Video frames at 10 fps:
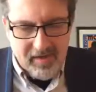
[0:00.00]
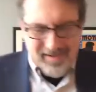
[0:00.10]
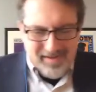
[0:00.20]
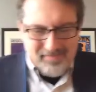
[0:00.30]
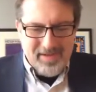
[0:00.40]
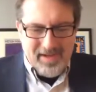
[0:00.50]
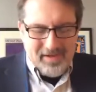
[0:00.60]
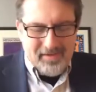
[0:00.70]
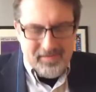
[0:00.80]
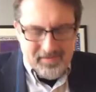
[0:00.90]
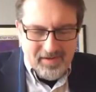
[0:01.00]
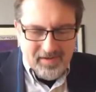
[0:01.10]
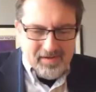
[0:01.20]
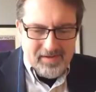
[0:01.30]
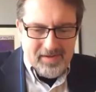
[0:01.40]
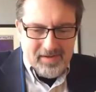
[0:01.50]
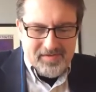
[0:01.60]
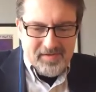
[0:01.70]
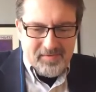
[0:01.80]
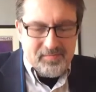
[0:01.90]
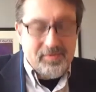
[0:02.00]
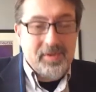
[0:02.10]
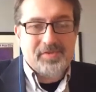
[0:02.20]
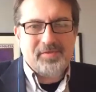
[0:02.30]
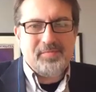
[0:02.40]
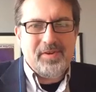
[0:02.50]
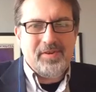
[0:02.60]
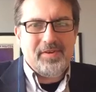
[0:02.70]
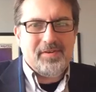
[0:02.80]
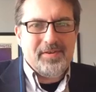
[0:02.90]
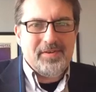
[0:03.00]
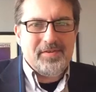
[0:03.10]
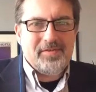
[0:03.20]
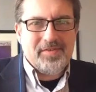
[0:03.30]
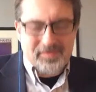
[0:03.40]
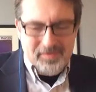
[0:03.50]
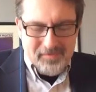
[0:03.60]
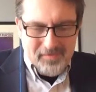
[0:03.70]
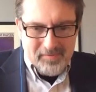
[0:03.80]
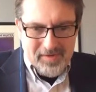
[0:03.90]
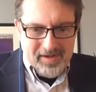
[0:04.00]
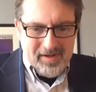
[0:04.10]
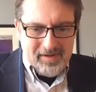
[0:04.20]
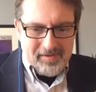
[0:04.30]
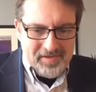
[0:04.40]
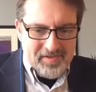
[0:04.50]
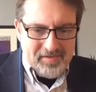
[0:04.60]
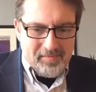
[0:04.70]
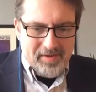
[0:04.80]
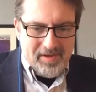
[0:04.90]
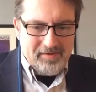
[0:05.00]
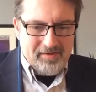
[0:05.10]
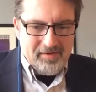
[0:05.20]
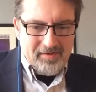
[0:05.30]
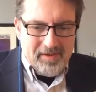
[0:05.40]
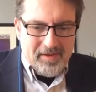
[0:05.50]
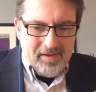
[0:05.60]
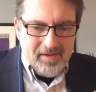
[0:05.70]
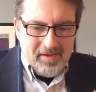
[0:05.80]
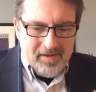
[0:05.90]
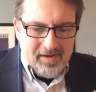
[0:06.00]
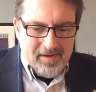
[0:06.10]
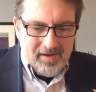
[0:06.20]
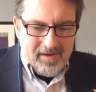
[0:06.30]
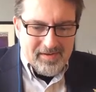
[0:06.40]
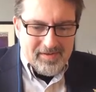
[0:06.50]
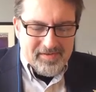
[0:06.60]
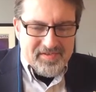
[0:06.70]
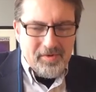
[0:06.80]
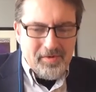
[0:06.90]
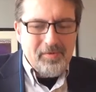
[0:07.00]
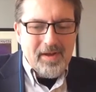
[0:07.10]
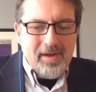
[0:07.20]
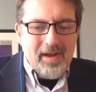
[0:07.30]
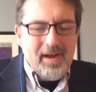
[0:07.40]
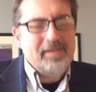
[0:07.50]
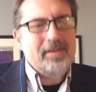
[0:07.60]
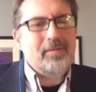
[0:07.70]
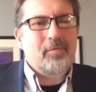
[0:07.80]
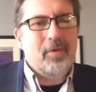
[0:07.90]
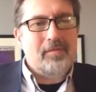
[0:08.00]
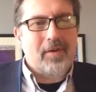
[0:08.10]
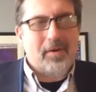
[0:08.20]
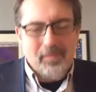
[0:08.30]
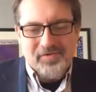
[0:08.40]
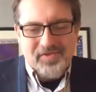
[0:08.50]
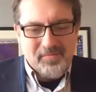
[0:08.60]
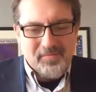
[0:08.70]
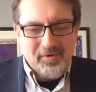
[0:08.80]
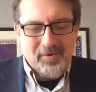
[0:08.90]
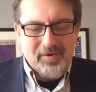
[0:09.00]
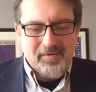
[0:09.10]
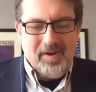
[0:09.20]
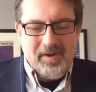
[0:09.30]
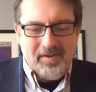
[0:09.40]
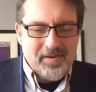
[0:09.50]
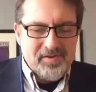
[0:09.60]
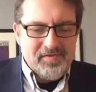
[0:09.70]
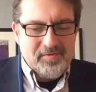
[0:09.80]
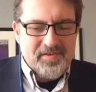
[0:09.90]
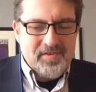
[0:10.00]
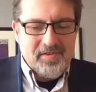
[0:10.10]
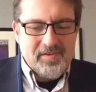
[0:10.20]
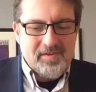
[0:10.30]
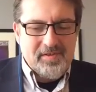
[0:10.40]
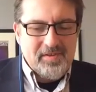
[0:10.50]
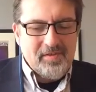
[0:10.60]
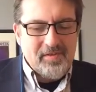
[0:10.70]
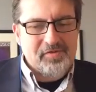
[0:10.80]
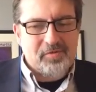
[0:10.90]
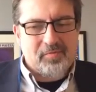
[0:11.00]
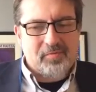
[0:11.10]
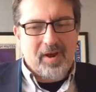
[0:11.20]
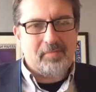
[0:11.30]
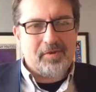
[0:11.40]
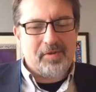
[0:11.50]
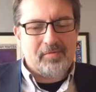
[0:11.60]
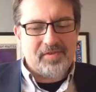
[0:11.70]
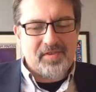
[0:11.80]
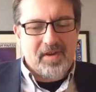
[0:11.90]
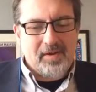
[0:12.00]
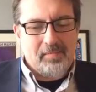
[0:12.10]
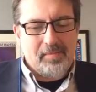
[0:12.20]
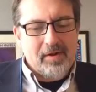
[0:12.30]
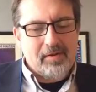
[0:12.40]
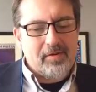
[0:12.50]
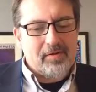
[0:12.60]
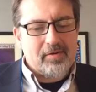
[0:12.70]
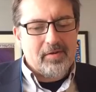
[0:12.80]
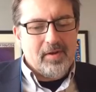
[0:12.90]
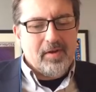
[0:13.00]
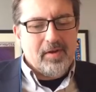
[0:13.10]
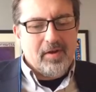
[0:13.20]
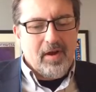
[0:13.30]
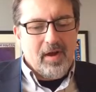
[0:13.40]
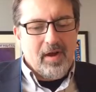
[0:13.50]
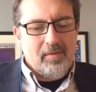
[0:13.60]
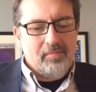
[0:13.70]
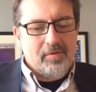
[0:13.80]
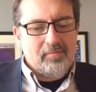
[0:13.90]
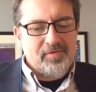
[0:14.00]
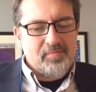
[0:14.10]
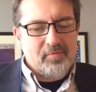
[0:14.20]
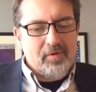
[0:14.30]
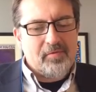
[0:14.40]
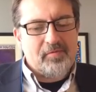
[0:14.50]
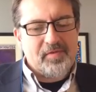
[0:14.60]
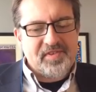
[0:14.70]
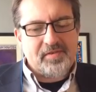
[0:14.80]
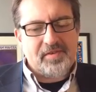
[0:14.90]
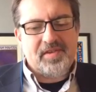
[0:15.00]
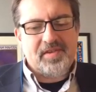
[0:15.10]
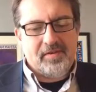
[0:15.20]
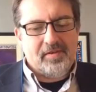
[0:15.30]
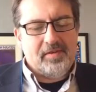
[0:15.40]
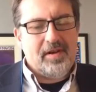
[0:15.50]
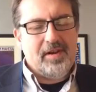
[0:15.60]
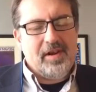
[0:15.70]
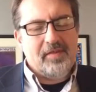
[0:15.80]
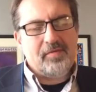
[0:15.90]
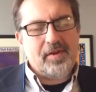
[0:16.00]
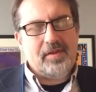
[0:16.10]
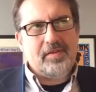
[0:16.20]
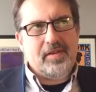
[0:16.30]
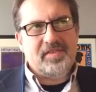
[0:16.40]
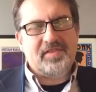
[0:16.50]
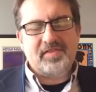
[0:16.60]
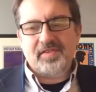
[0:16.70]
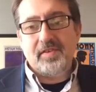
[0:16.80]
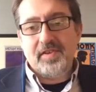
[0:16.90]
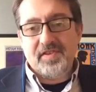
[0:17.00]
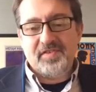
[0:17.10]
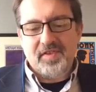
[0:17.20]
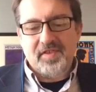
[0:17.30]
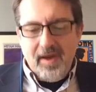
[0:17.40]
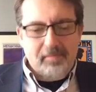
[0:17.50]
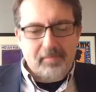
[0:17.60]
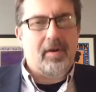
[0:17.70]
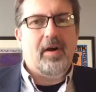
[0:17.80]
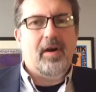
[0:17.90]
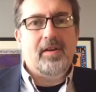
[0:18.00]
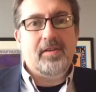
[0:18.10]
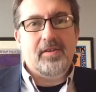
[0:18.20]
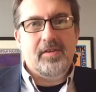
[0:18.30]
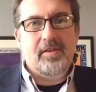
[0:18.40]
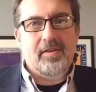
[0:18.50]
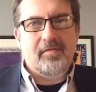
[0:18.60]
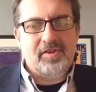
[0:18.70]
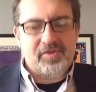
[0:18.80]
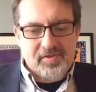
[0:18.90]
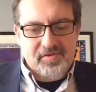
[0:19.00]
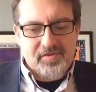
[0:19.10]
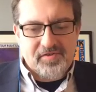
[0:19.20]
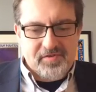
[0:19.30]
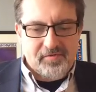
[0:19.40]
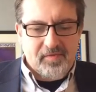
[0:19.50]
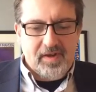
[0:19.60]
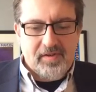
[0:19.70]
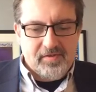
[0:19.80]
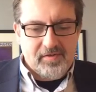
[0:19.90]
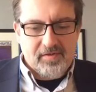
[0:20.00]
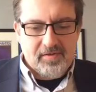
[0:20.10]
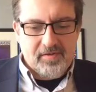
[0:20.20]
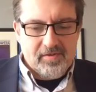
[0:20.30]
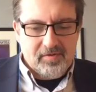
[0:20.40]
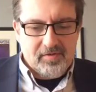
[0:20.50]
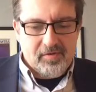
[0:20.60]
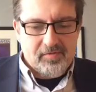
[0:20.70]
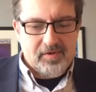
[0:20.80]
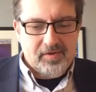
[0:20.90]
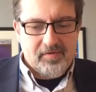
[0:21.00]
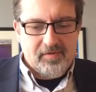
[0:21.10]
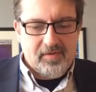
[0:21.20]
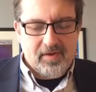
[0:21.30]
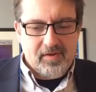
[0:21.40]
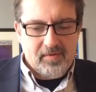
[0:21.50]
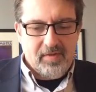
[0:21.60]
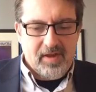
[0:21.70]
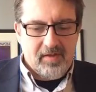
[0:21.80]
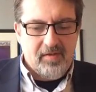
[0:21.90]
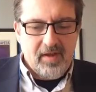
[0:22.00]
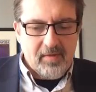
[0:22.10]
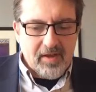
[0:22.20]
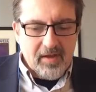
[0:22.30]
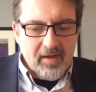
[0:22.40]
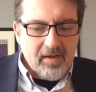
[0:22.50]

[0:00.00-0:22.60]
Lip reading: It's a pleasure to be here and to learn from my colleagues on the panel. So I think one of our most important findings was that intellectual property was not a barrier, but was more of a facilitator at every necessary step in innovation to fight the COVID pandemic.